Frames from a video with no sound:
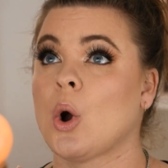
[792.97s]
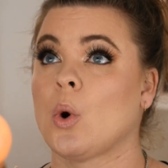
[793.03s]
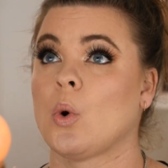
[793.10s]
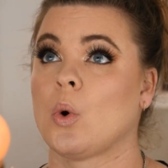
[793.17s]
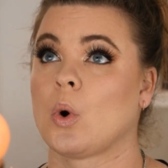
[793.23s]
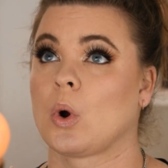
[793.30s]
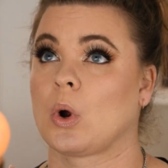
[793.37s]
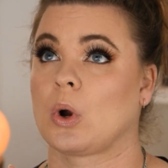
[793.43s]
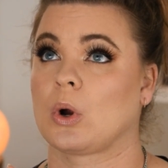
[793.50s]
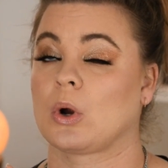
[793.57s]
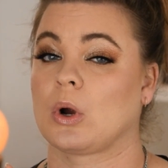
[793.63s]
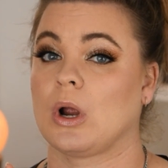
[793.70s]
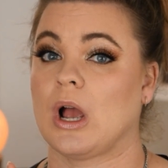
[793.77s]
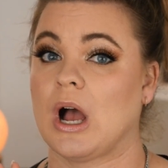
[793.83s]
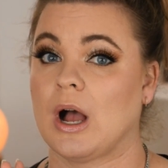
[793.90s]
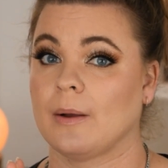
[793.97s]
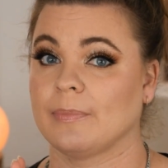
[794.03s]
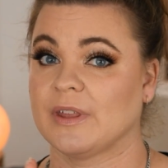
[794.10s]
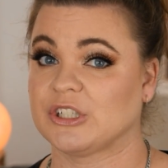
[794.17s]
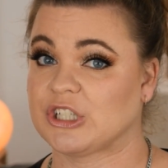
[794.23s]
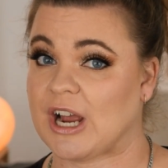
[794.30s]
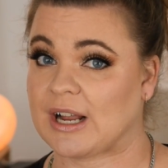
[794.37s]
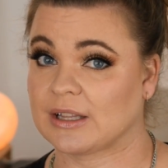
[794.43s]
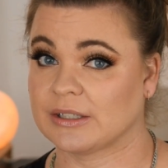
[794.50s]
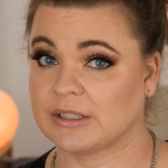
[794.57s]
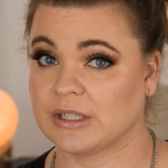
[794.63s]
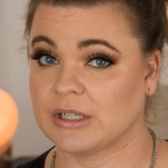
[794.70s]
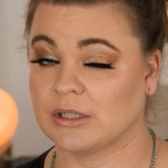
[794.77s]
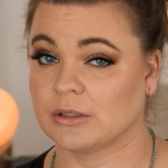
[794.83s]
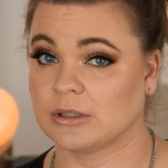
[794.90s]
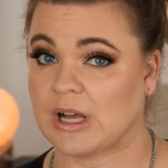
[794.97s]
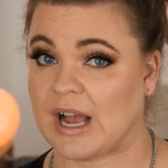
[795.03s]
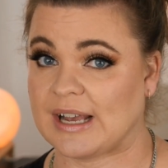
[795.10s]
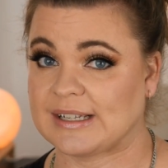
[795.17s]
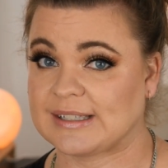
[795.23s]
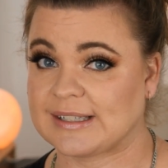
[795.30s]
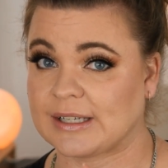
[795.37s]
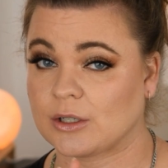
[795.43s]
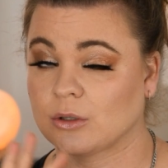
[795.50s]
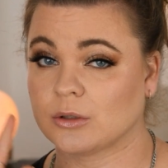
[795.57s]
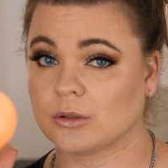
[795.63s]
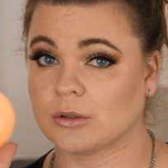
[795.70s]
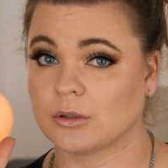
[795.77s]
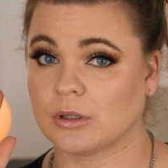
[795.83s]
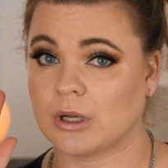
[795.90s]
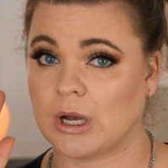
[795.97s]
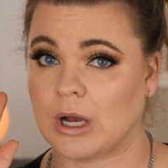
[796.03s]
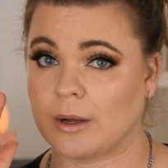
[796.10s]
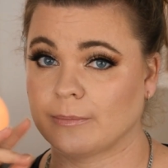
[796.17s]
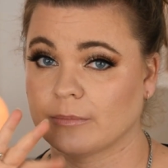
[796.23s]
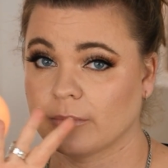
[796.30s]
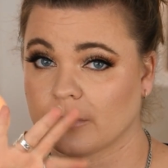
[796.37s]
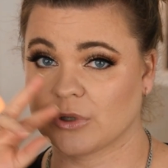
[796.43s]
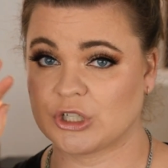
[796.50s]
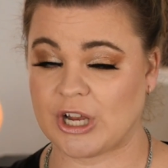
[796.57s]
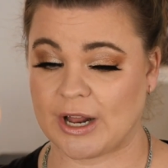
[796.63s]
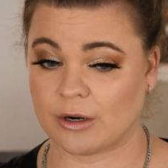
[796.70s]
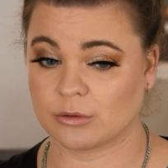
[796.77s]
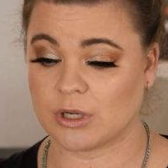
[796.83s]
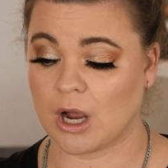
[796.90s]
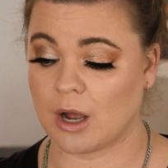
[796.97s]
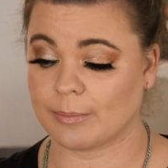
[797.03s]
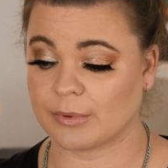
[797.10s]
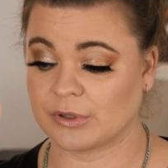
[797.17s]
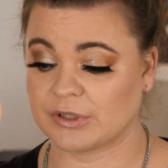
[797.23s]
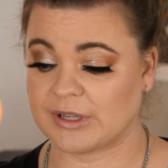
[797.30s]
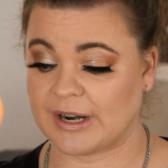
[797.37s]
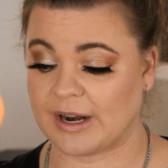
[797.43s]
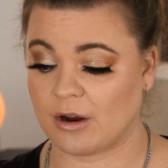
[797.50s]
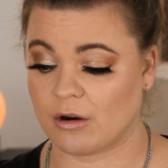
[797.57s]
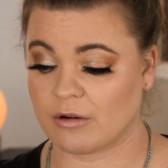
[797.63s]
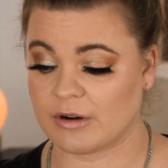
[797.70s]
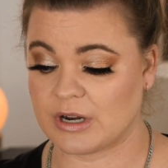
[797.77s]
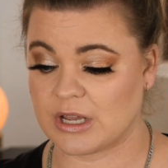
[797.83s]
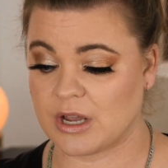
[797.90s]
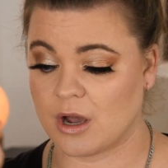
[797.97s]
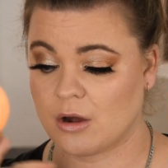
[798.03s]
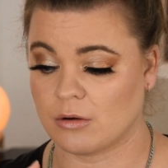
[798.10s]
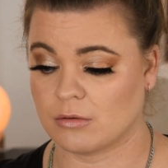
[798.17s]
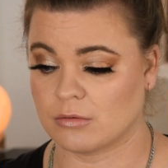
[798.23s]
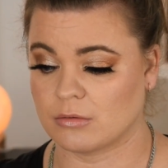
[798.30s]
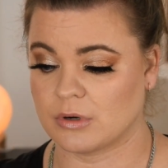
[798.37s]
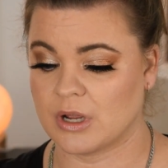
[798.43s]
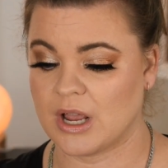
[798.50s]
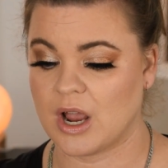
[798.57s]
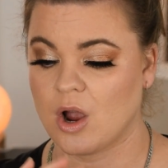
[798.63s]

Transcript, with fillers: or um, the Jaclyn Hill Icicle um, shadow toppers that I already own.